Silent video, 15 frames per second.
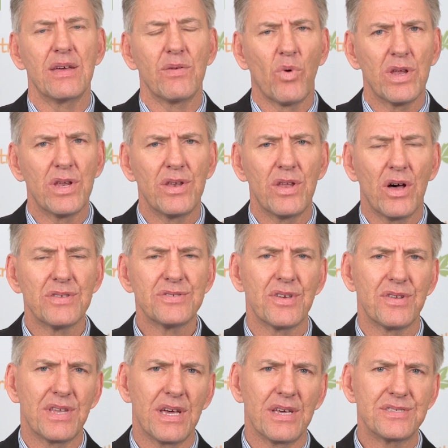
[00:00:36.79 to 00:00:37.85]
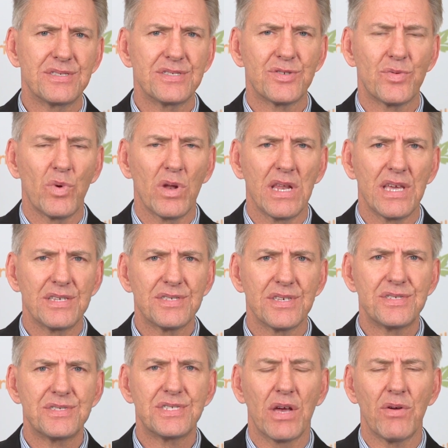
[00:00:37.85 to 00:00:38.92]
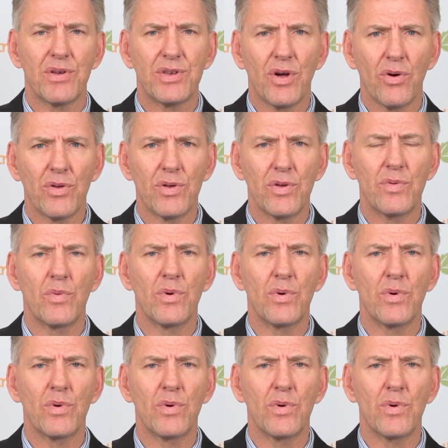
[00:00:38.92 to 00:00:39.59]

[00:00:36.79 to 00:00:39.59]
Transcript: What it also does is it releases serotonin